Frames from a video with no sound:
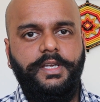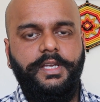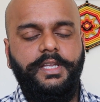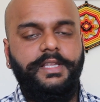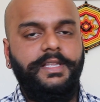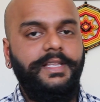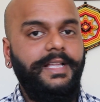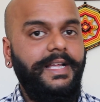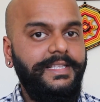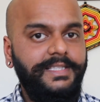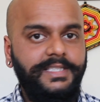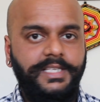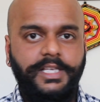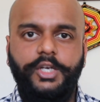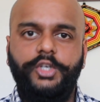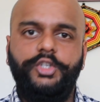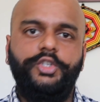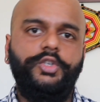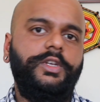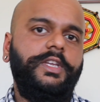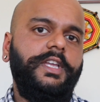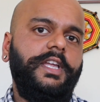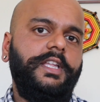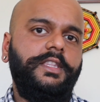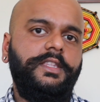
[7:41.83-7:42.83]
And that's how
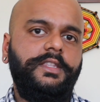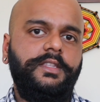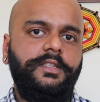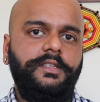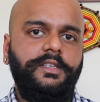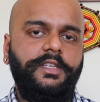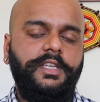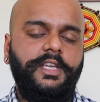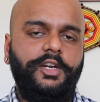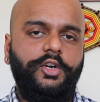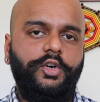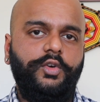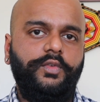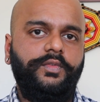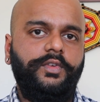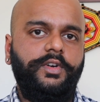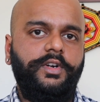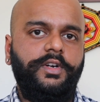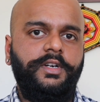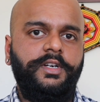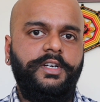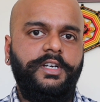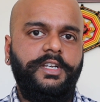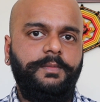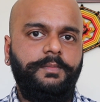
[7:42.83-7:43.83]
you get
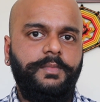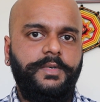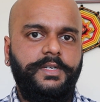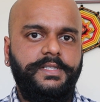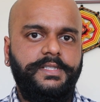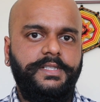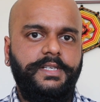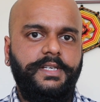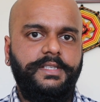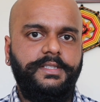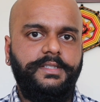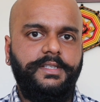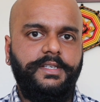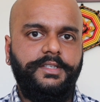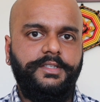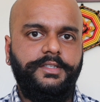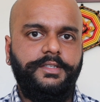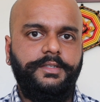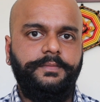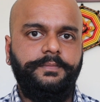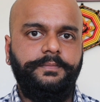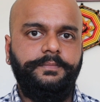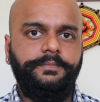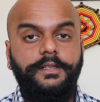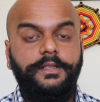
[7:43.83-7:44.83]
over depersonalization.